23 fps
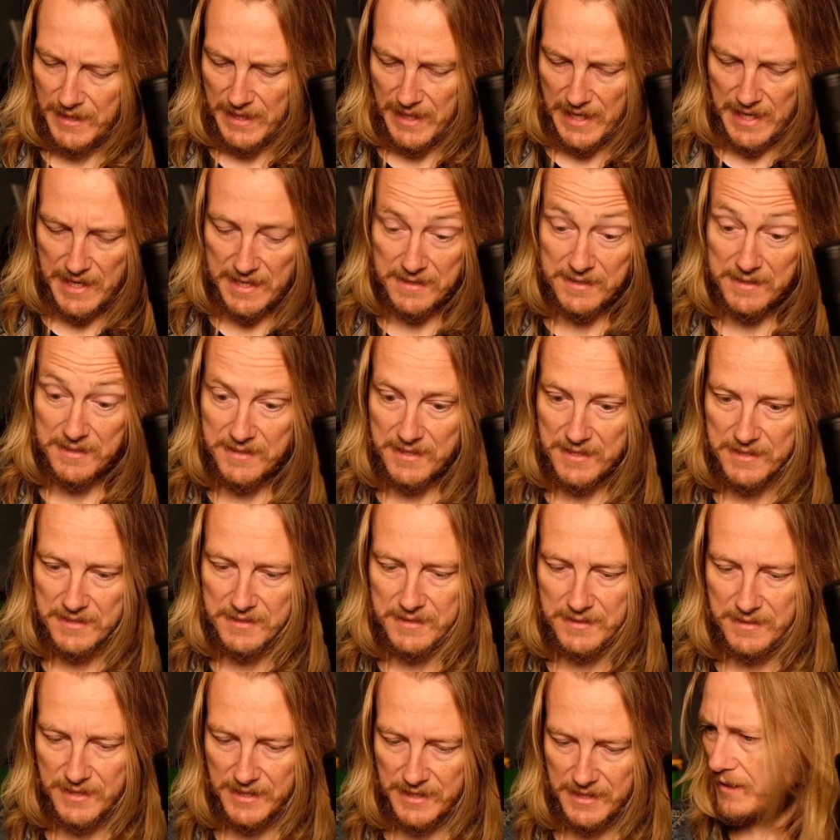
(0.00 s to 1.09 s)
as does
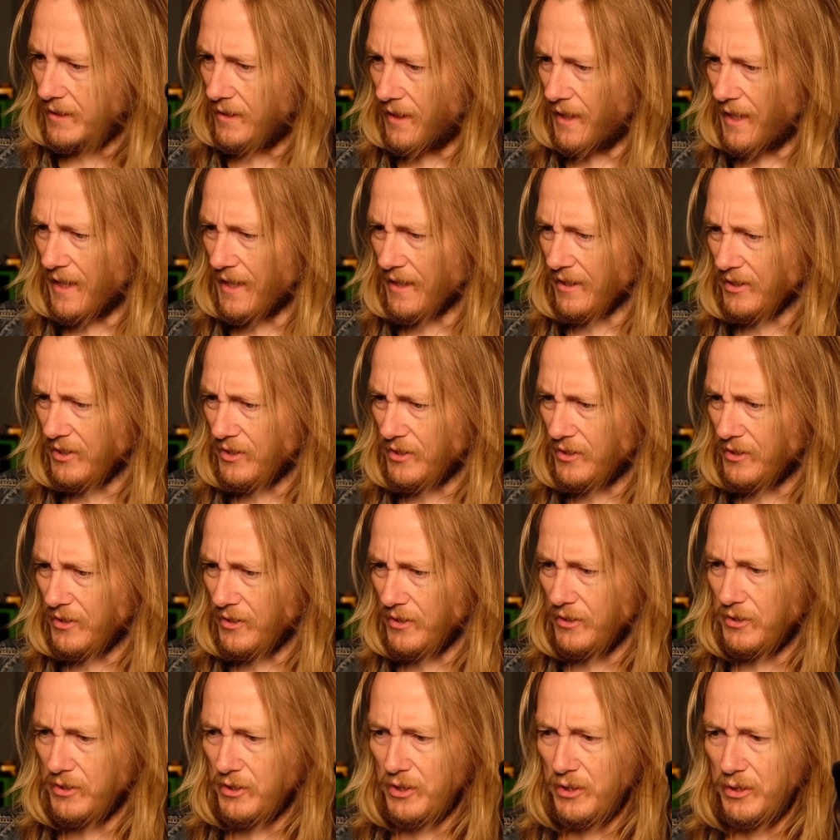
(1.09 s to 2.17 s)
the
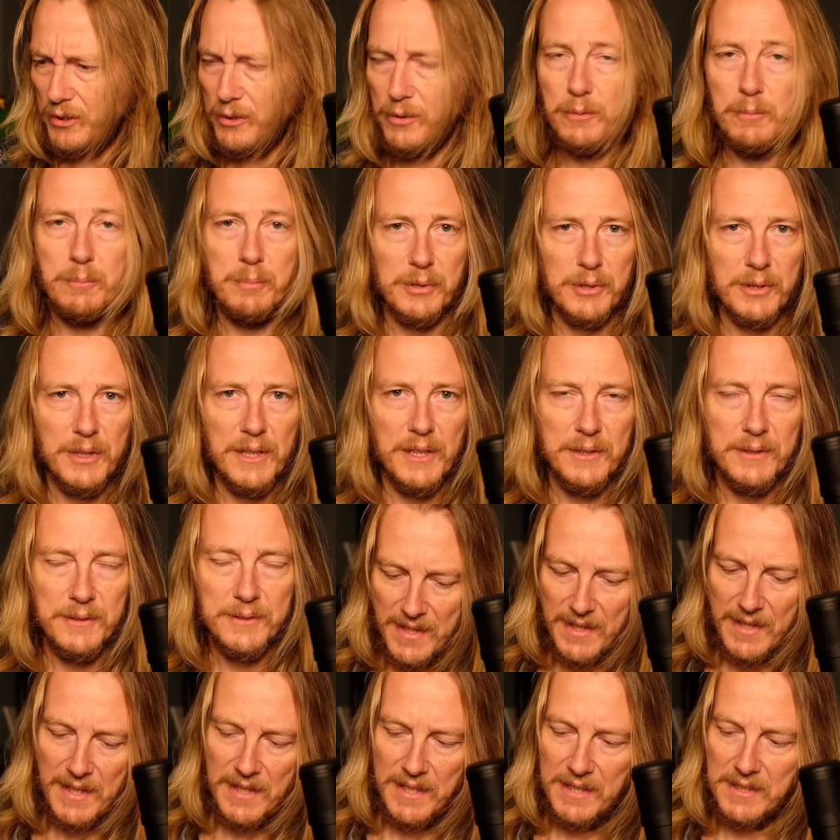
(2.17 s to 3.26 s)
X2 Pro.
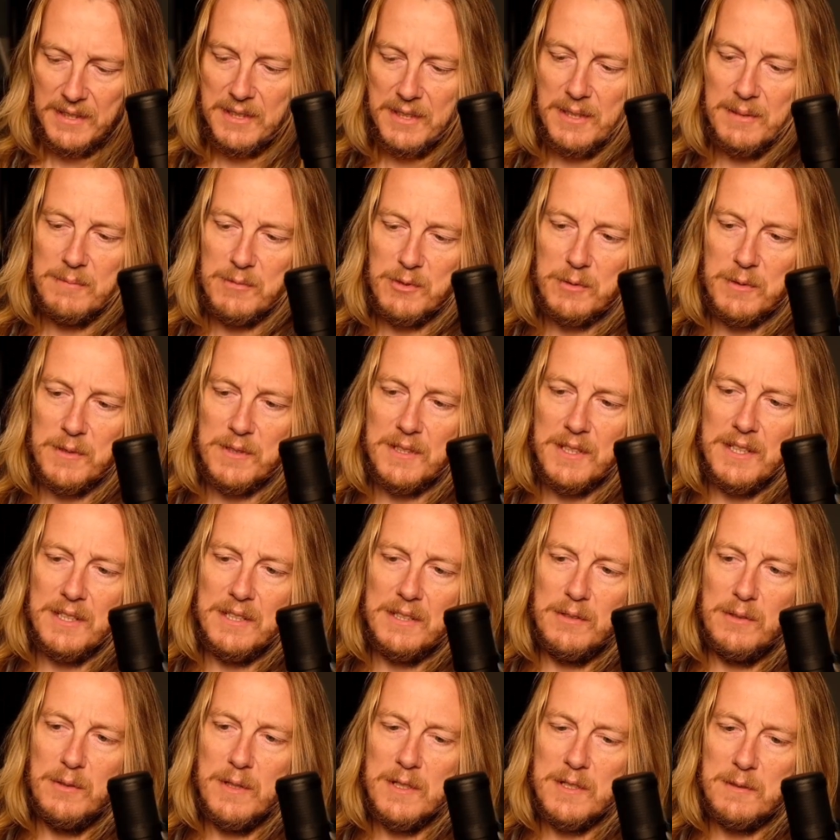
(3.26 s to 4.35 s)
It comes with a
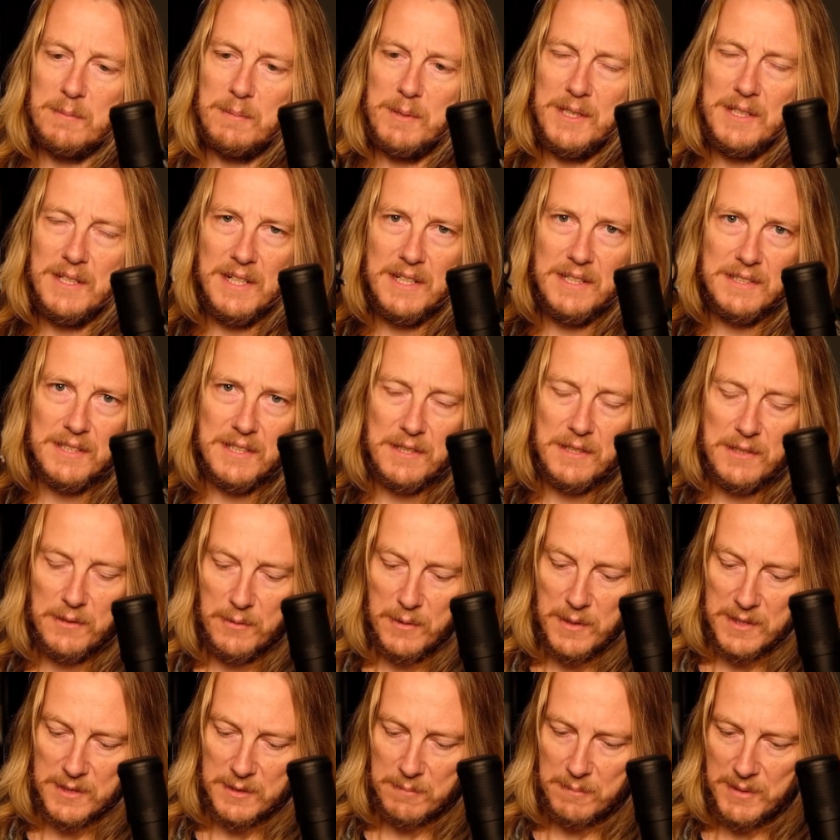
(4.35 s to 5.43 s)
USB-A to
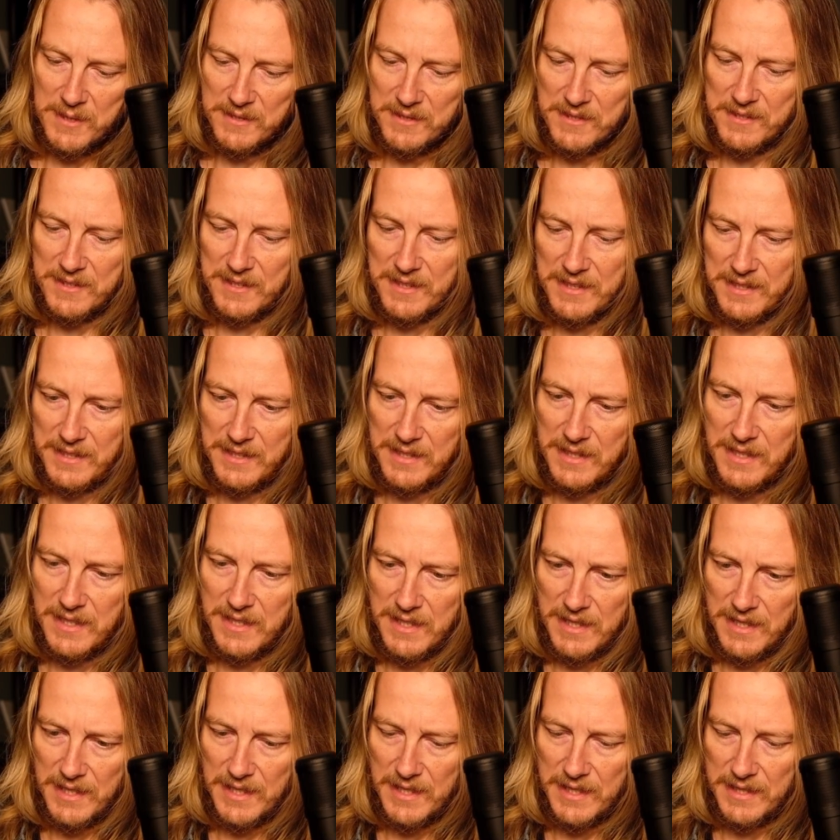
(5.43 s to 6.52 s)
USB-C
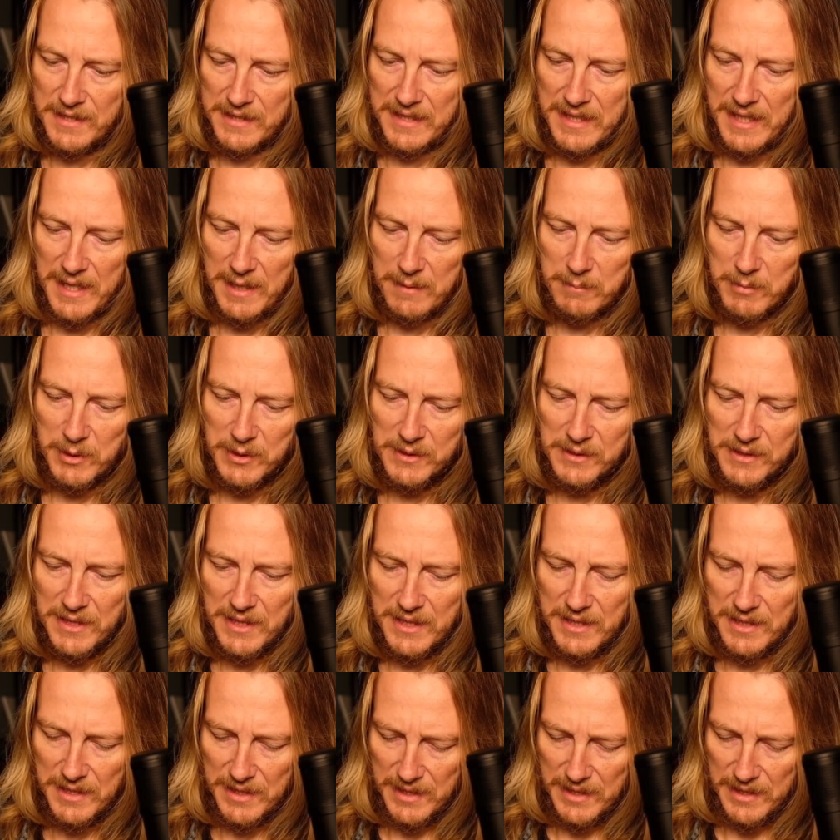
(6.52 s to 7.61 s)
cable,
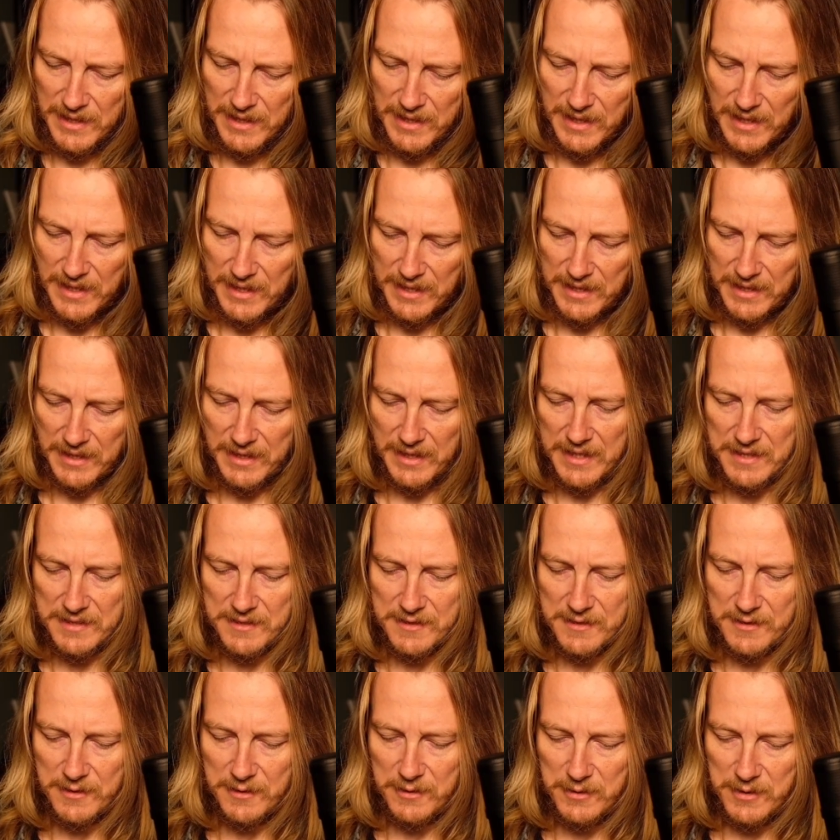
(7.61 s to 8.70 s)
I guess,
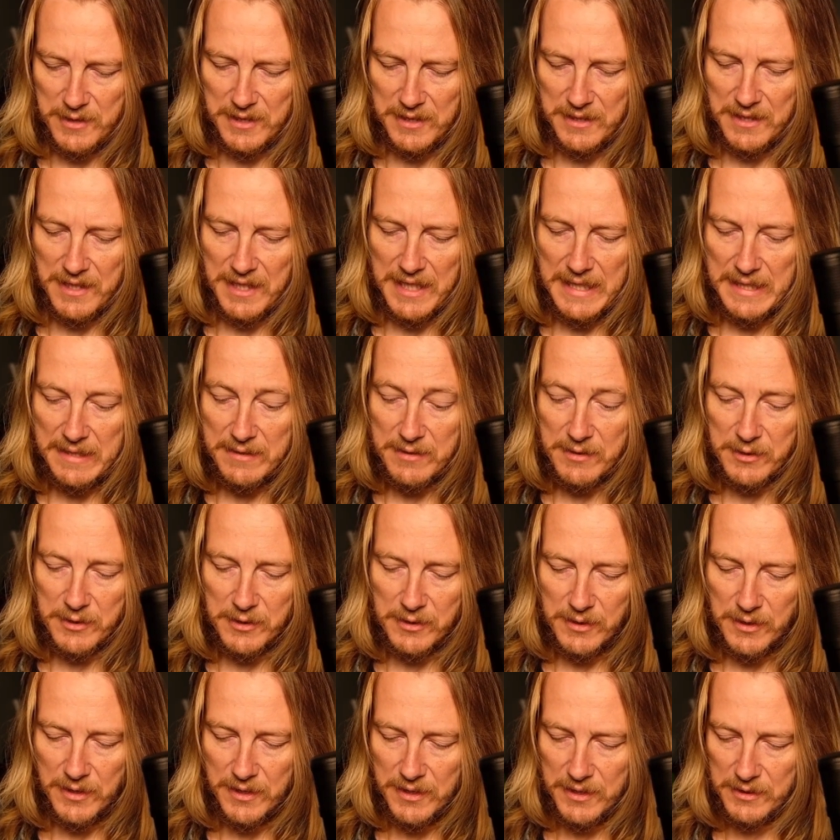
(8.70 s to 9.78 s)
so you can either
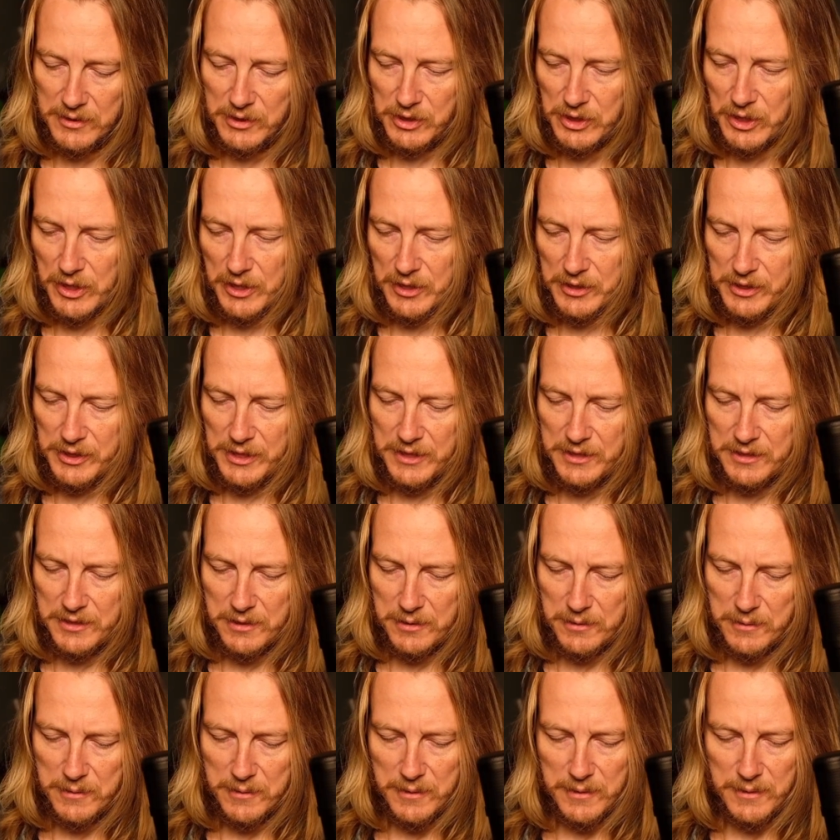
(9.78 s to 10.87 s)
charge it
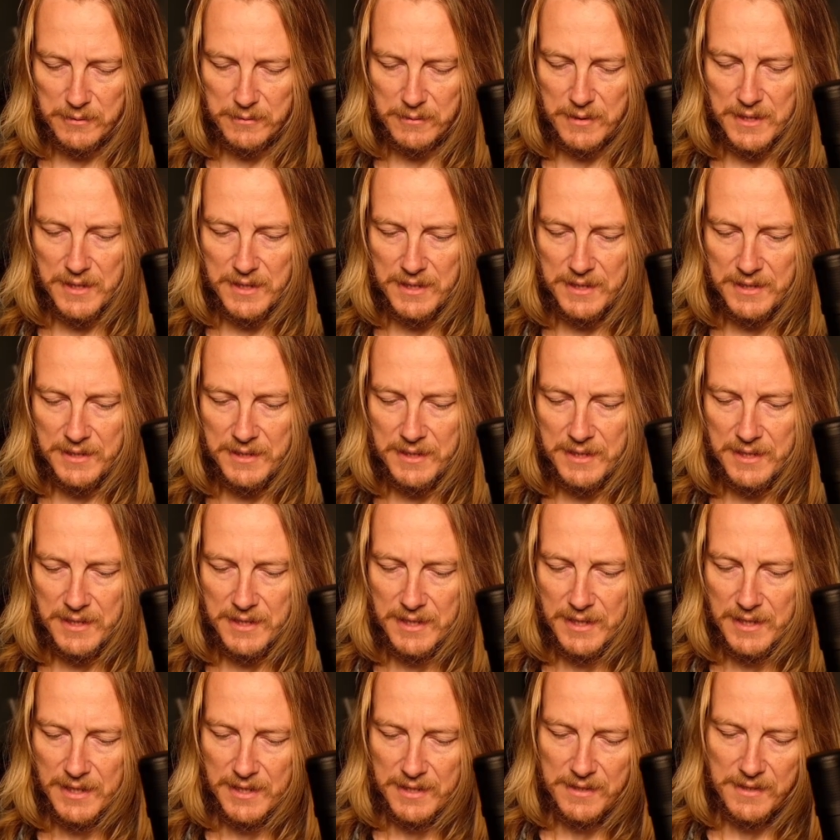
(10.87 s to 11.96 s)
or run
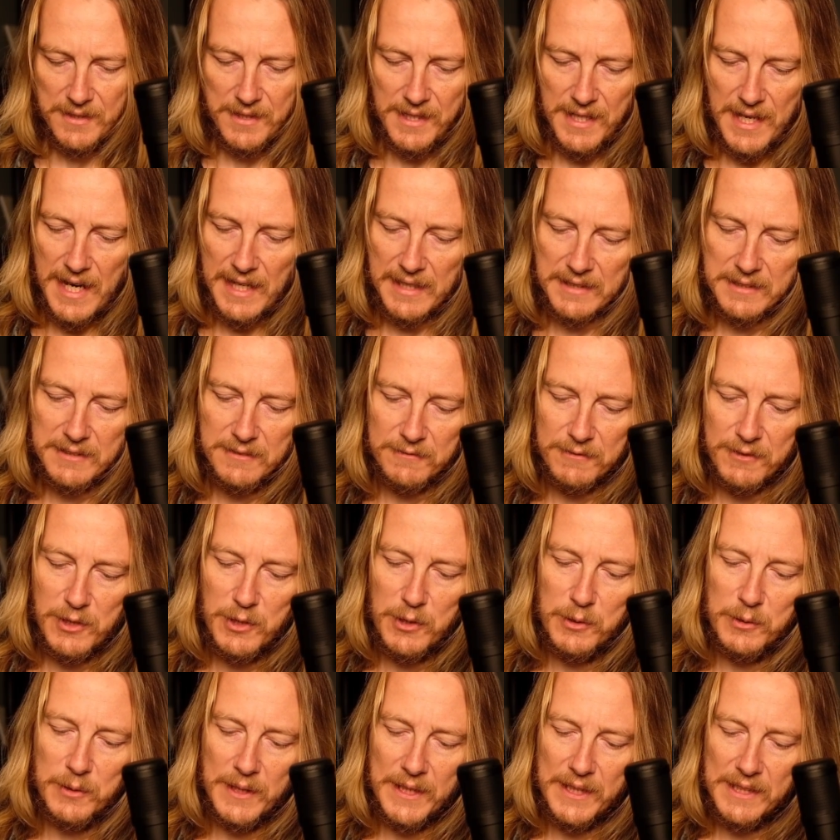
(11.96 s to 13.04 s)
the active
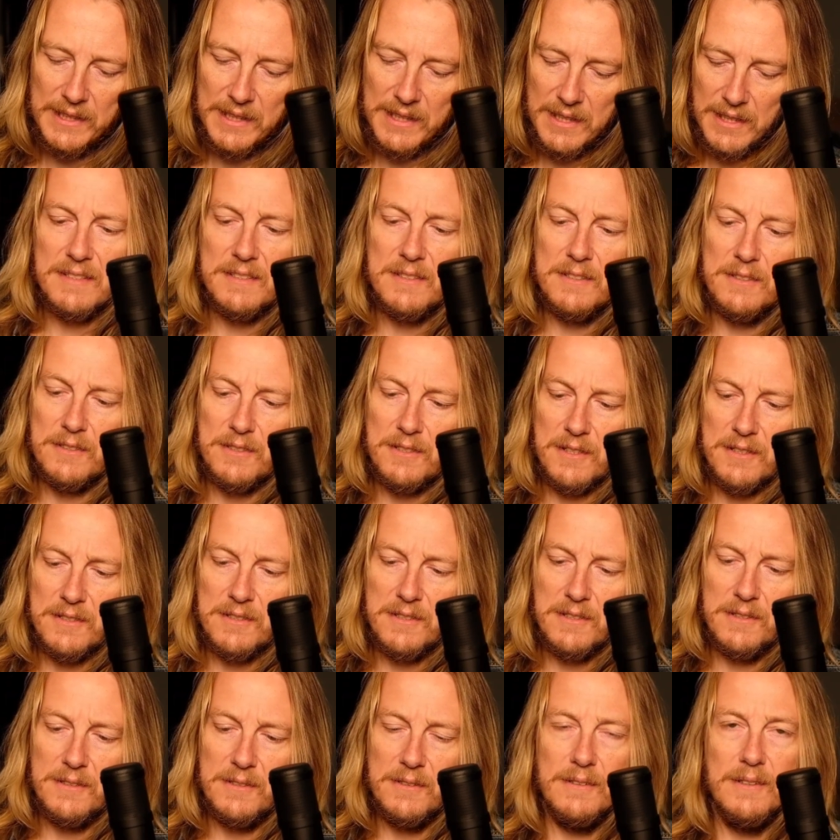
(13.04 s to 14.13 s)
cooling. There's
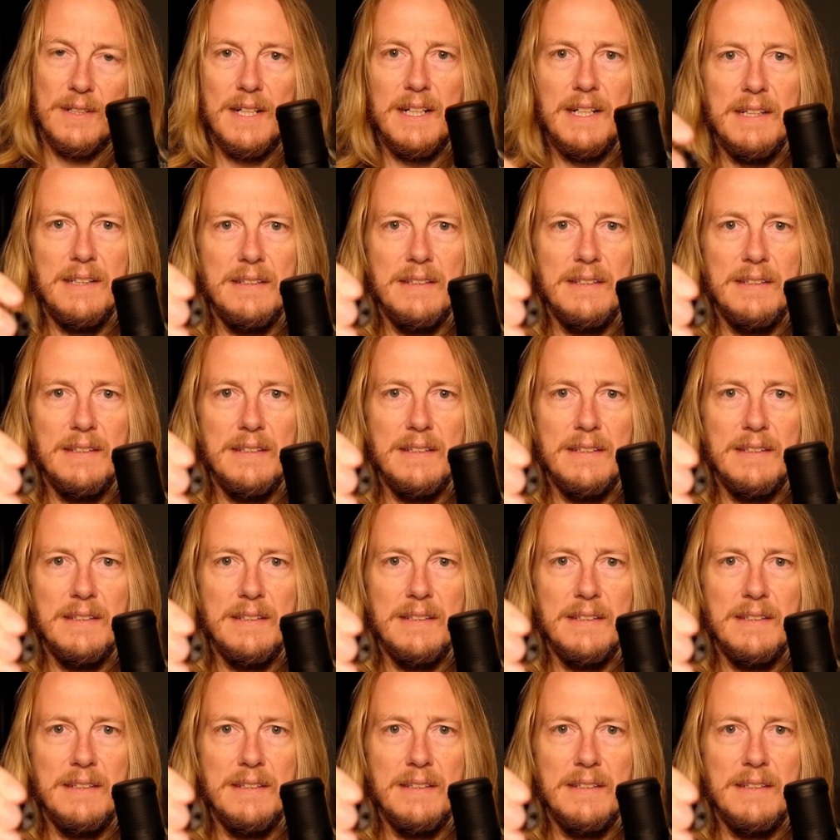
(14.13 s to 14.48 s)
also a